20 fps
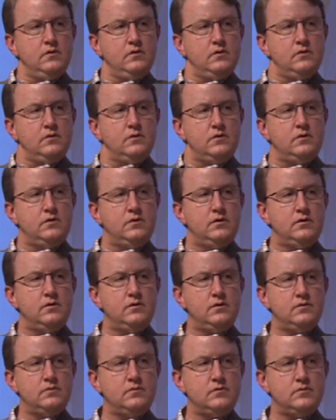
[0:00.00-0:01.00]

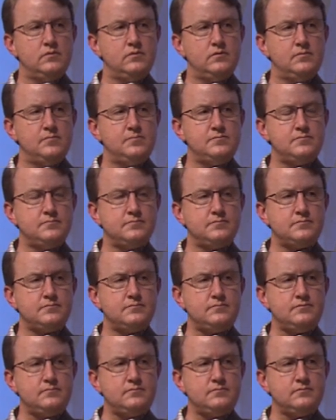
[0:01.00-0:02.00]

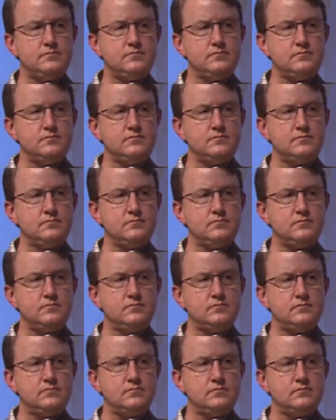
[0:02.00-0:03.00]

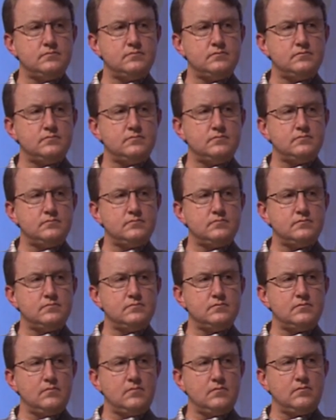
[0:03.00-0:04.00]

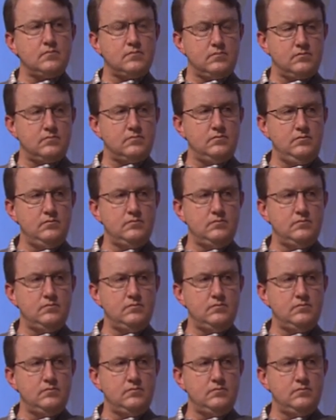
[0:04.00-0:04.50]
(silent)